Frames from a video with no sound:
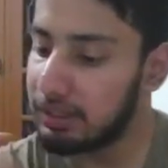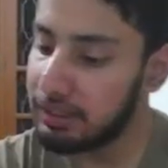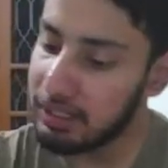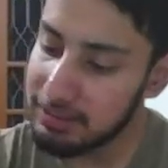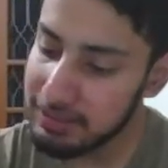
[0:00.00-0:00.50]

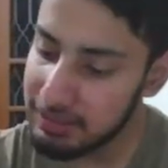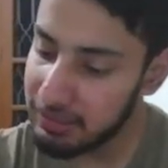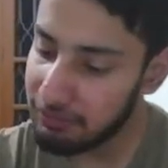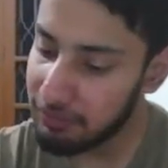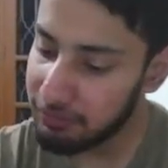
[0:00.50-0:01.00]
let's
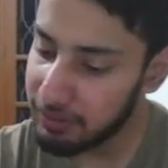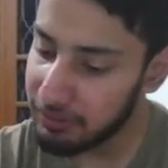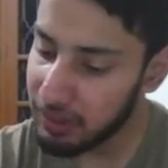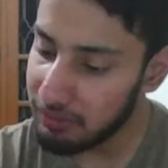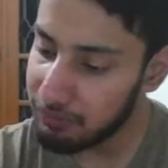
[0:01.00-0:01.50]
see if I
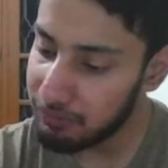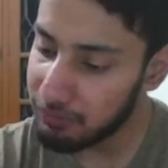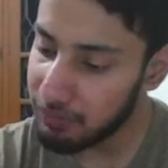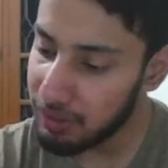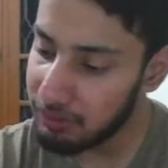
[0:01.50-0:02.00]
try
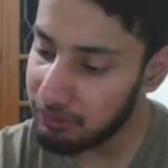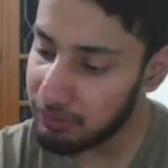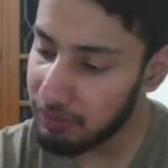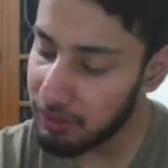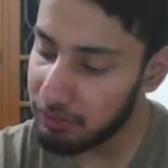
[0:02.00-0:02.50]
to find
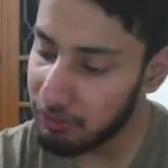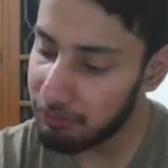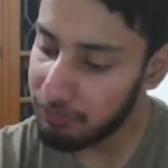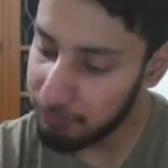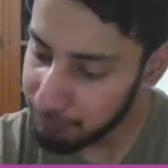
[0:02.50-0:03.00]
the value
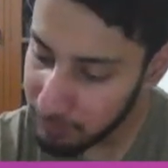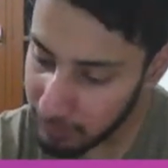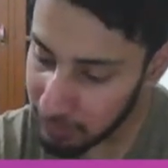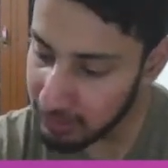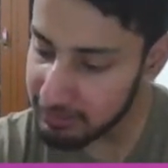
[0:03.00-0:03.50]
of,
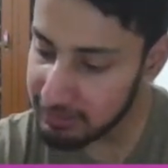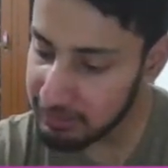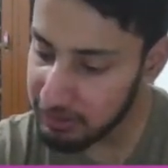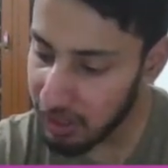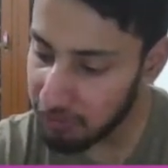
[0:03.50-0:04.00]
let's
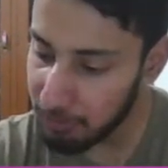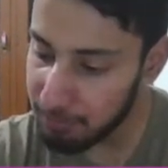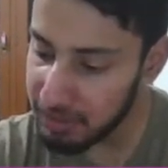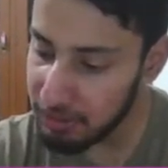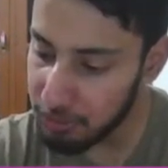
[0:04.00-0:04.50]
try for
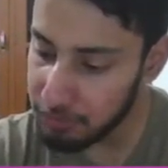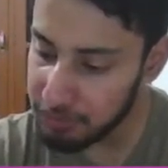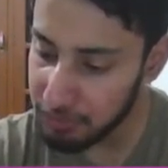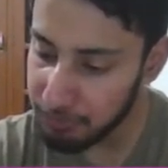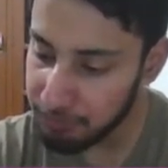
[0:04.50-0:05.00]
p equal to
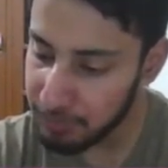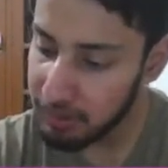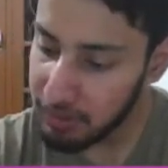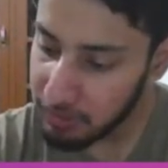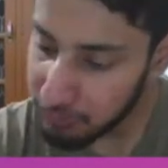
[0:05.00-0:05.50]
0.
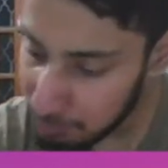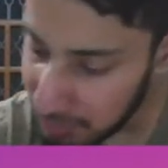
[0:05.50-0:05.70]
So it